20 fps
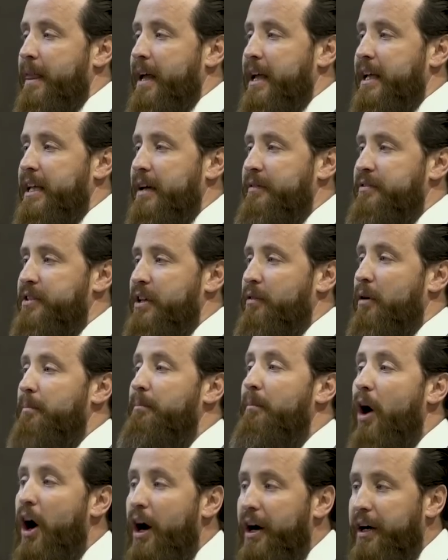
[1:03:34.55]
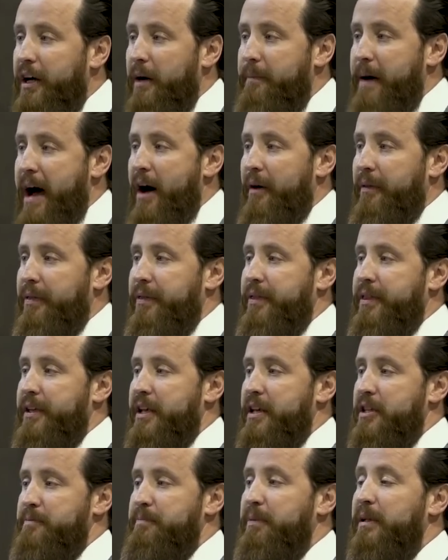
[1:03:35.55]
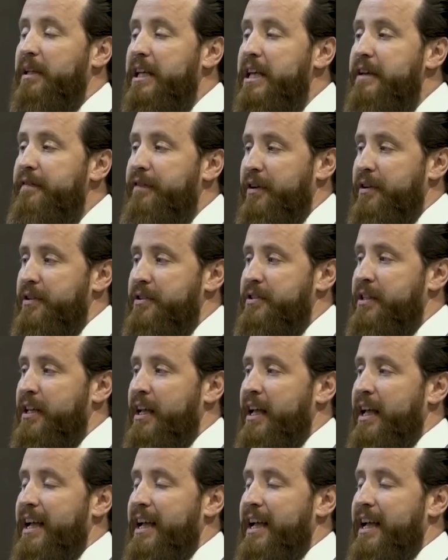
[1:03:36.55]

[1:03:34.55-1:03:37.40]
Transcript: remark about these believers